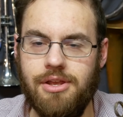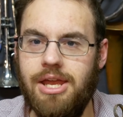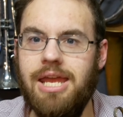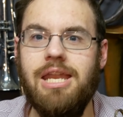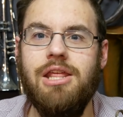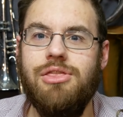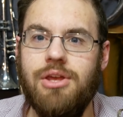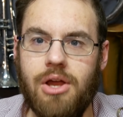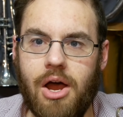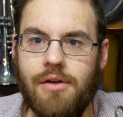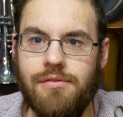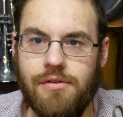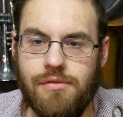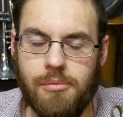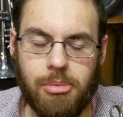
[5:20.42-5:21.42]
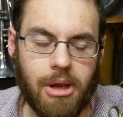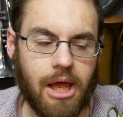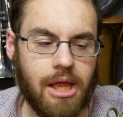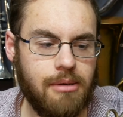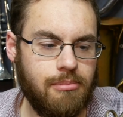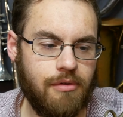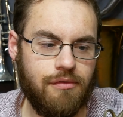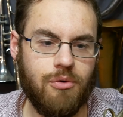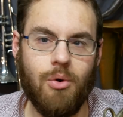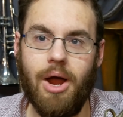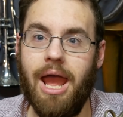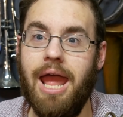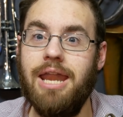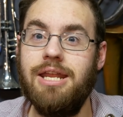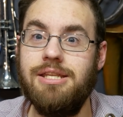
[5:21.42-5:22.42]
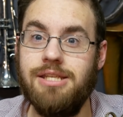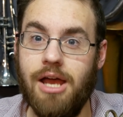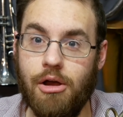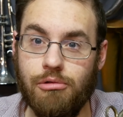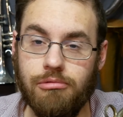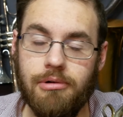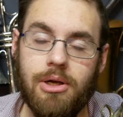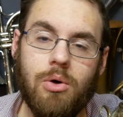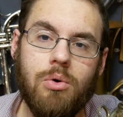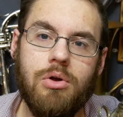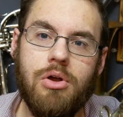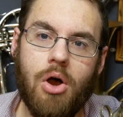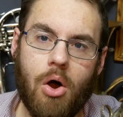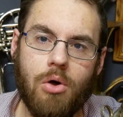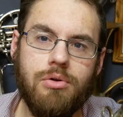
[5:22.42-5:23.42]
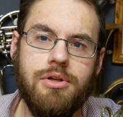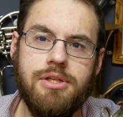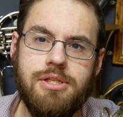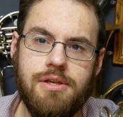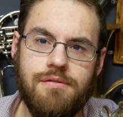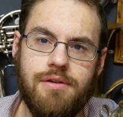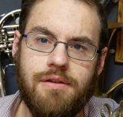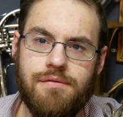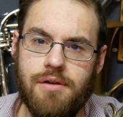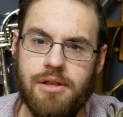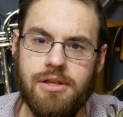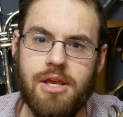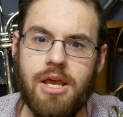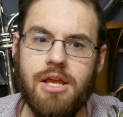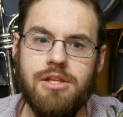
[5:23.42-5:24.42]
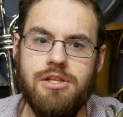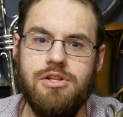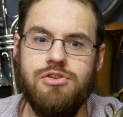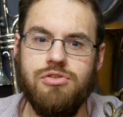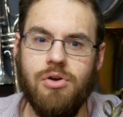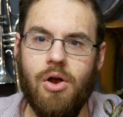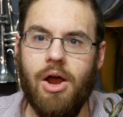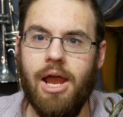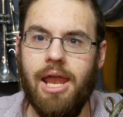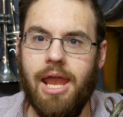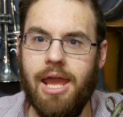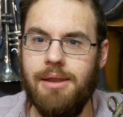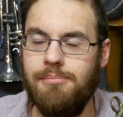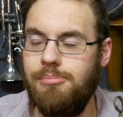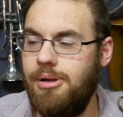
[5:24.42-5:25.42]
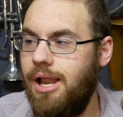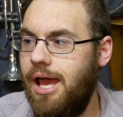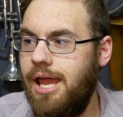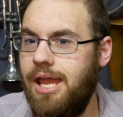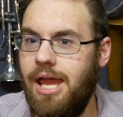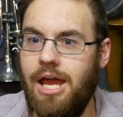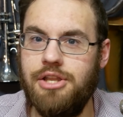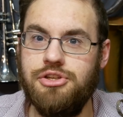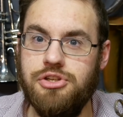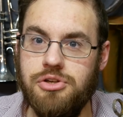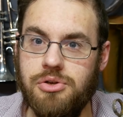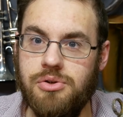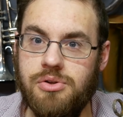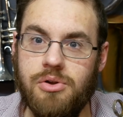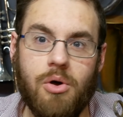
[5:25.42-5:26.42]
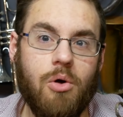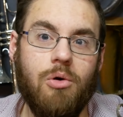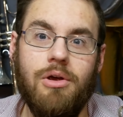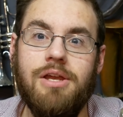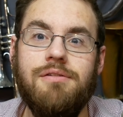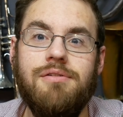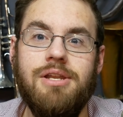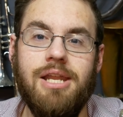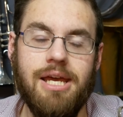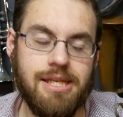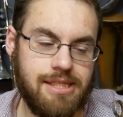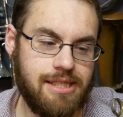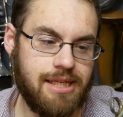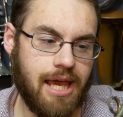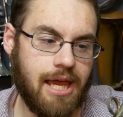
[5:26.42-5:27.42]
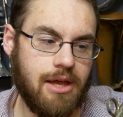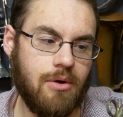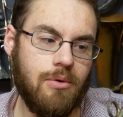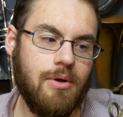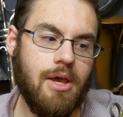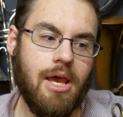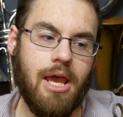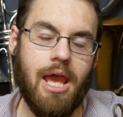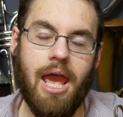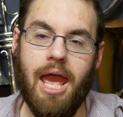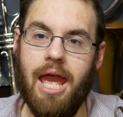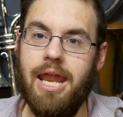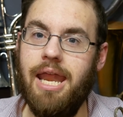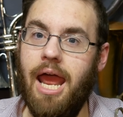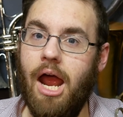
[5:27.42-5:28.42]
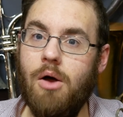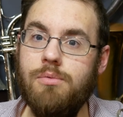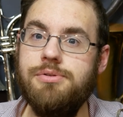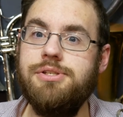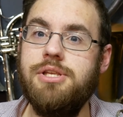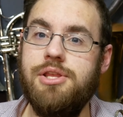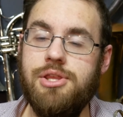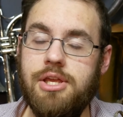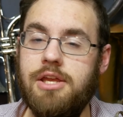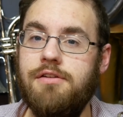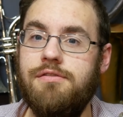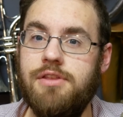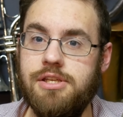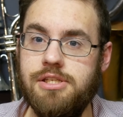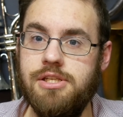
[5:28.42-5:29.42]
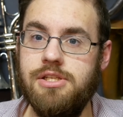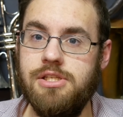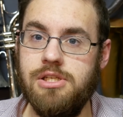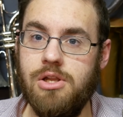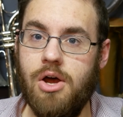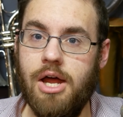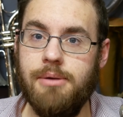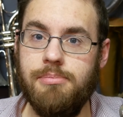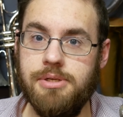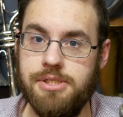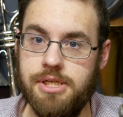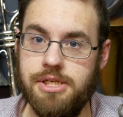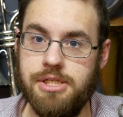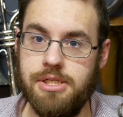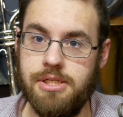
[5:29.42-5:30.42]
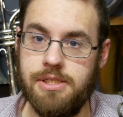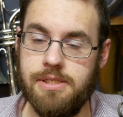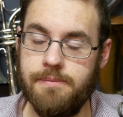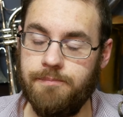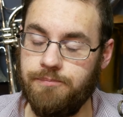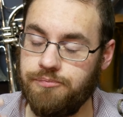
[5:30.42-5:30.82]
anything I've ever played before, and it's a real cognitive effort to try and play a tune or even a scale. It helps to think of this in slide positions.